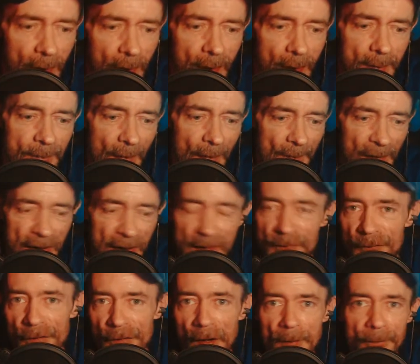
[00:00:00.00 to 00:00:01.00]
I might
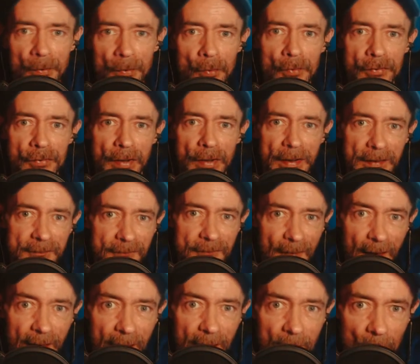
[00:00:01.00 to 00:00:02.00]
even upload like
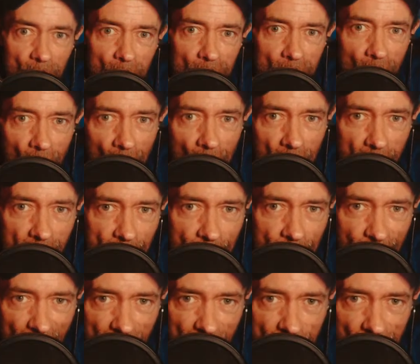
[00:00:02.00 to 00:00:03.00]
10-hour long,
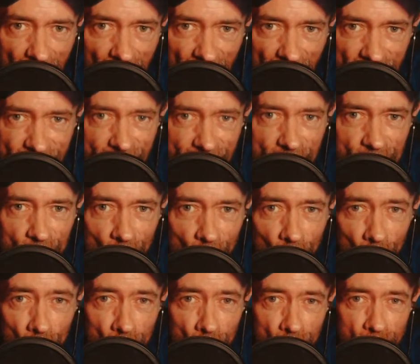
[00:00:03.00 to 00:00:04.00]
big, massive
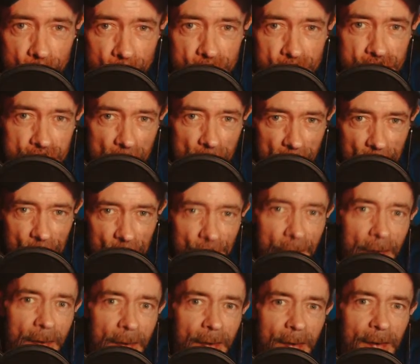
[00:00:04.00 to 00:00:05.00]
loops of
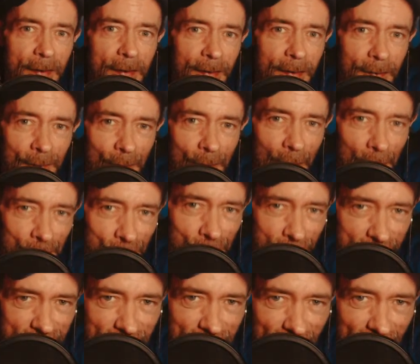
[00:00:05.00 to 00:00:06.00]

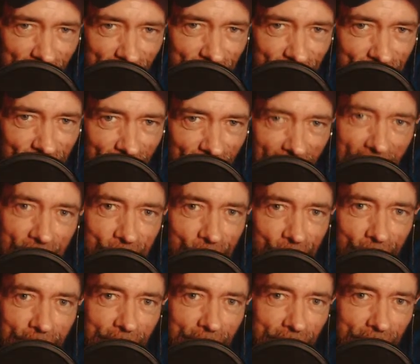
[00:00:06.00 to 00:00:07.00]
nice
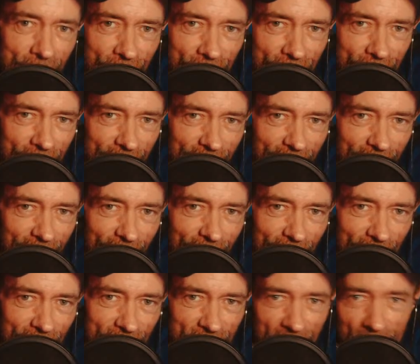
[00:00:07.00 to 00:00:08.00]
graphics,
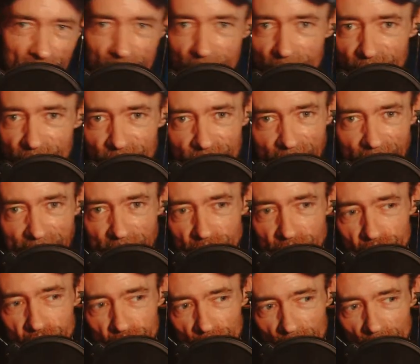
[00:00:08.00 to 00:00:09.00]
some
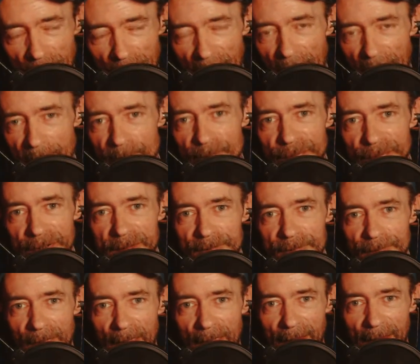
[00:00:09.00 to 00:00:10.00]
sensual ambient
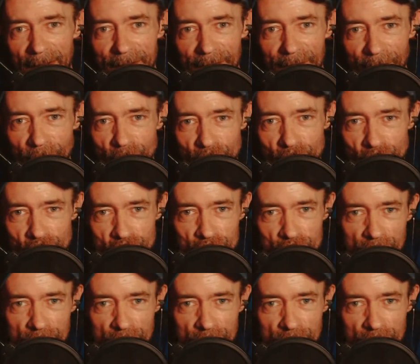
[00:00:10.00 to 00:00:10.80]
backgrounds.